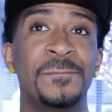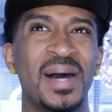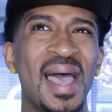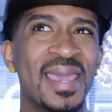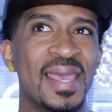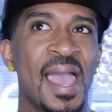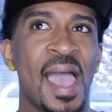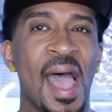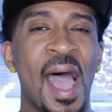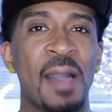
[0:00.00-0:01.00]
But
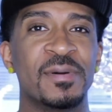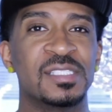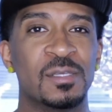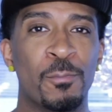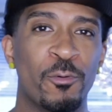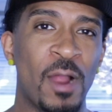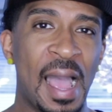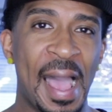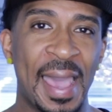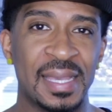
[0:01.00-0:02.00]
I was
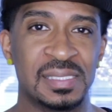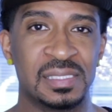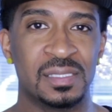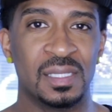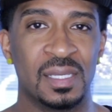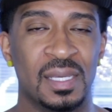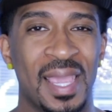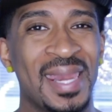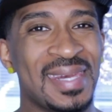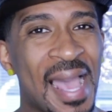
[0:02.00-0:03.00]
surprised
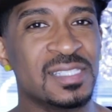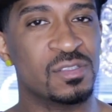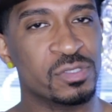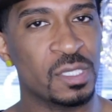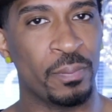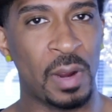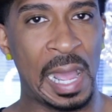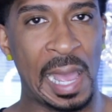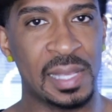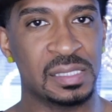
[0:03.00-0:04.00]
and not so
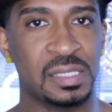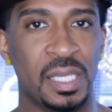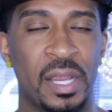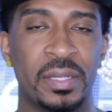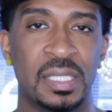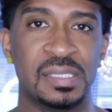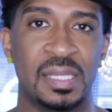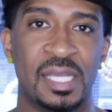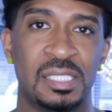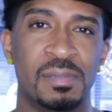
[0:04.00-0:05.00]
surprised to hear Nina
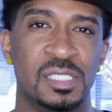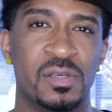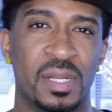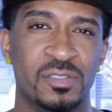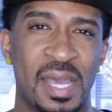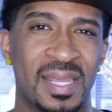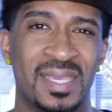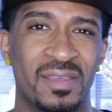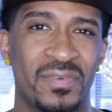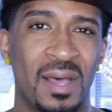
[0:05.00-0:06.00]
say that she was just going to try to
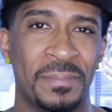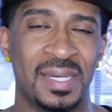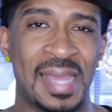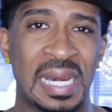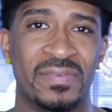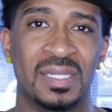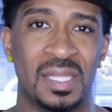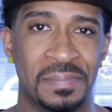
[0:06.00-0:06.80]
give up and not even